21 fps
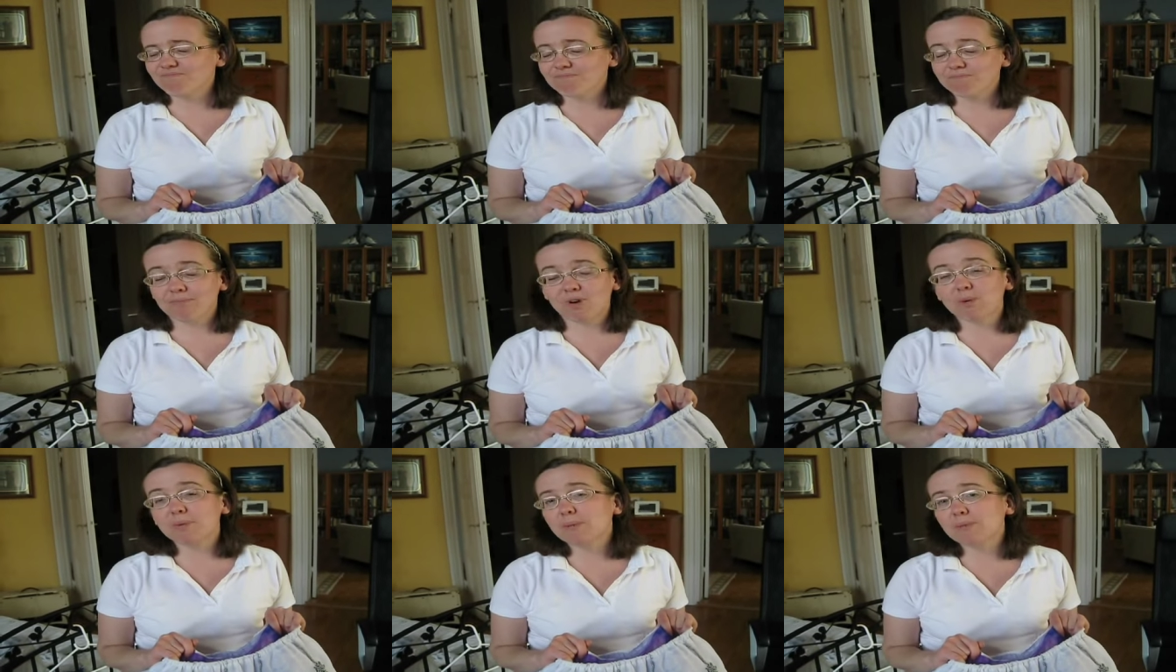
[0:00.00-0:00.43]

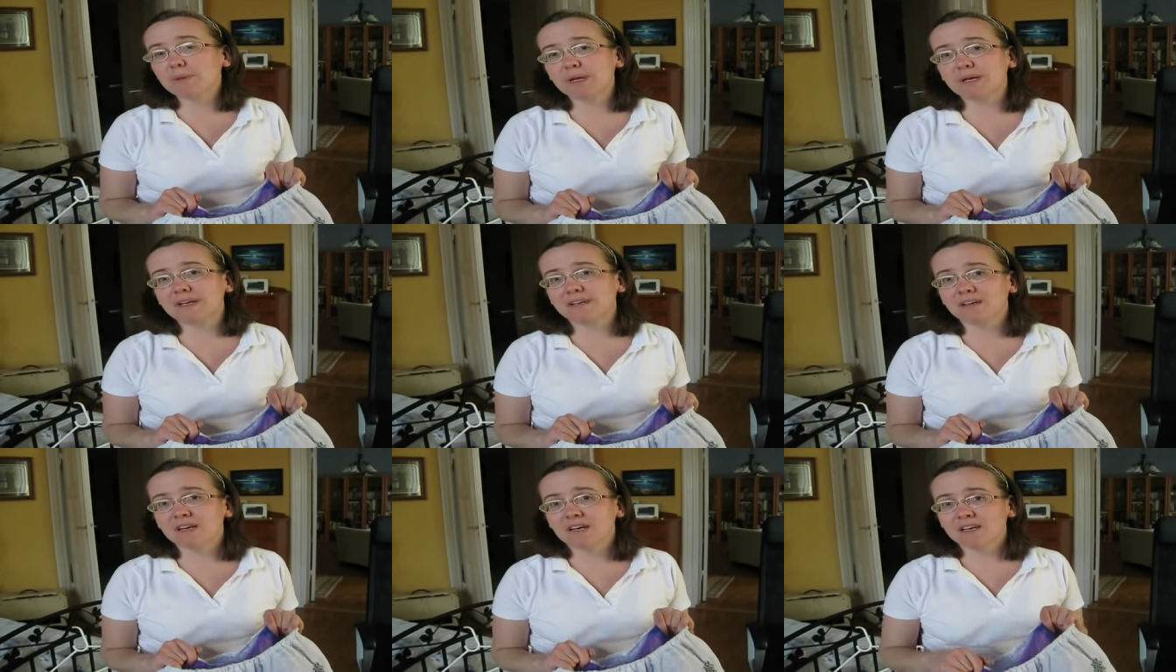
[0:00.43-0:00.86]

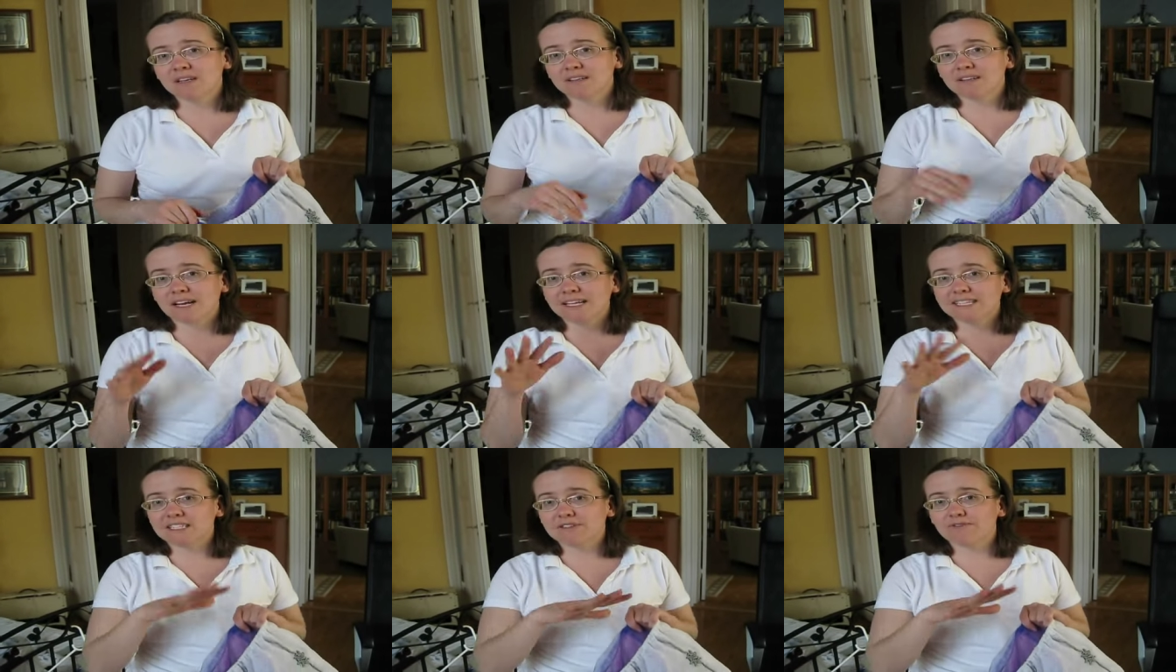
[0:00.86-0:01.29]
probably
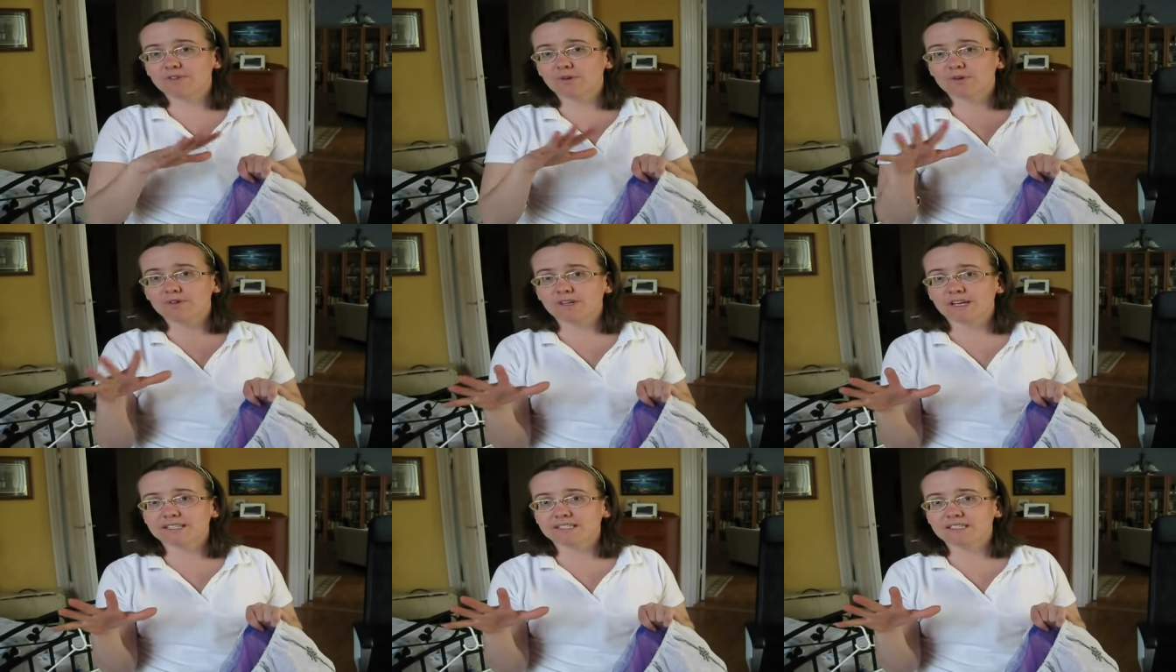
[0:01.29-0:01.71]

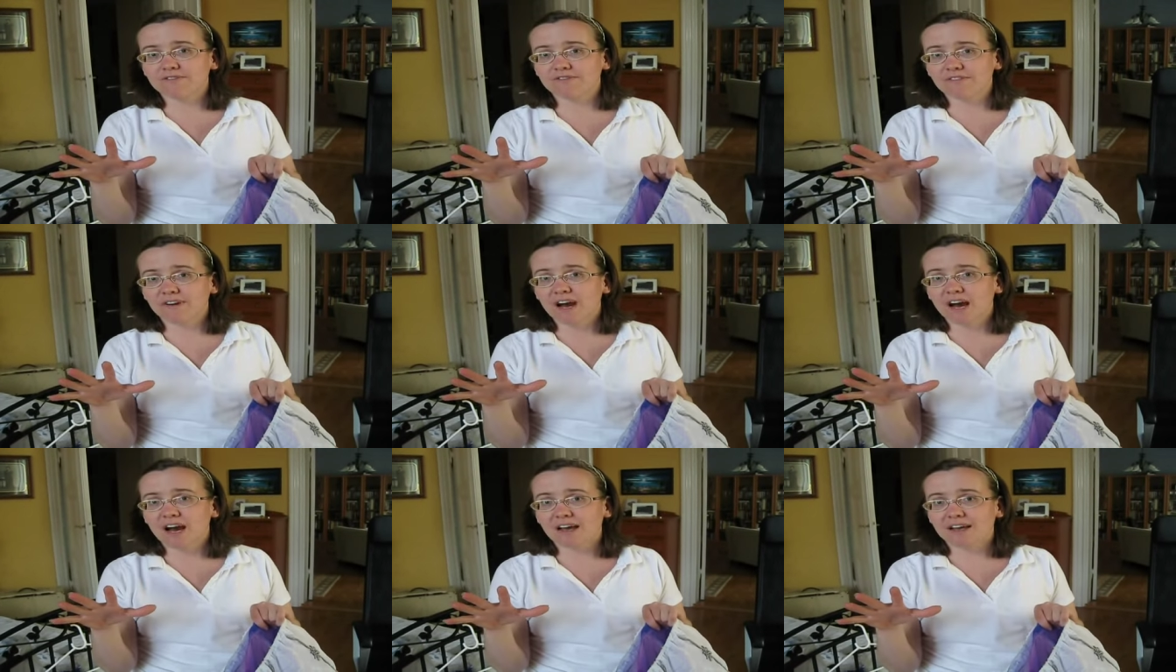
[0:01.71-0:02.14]
94,
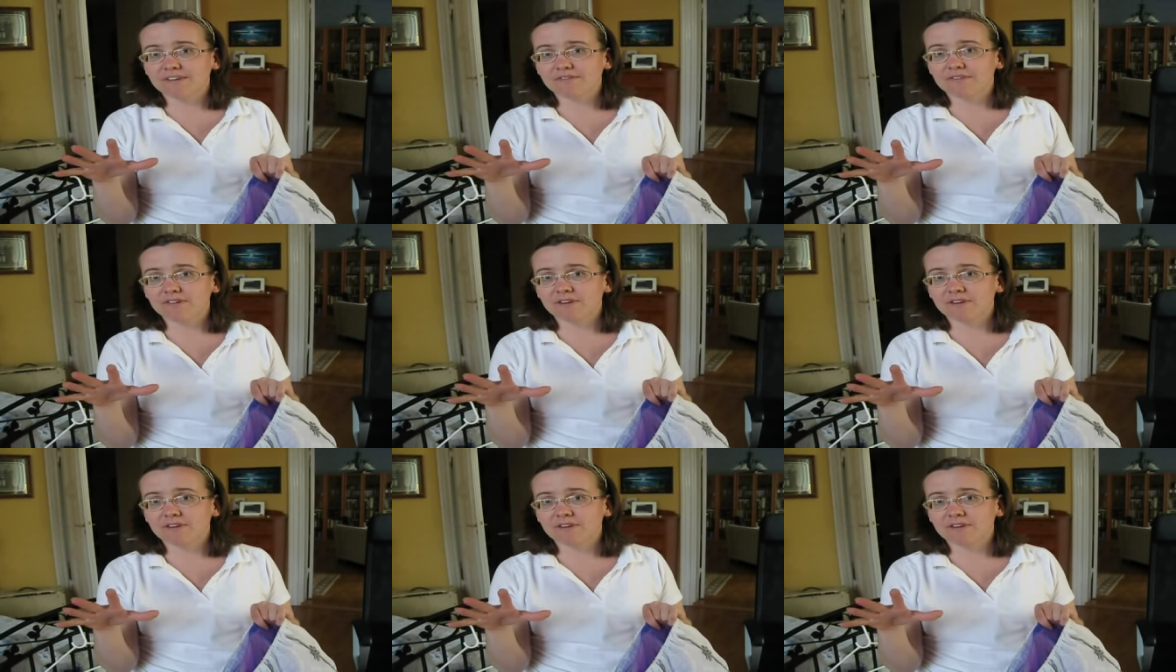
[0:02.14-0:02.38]
95.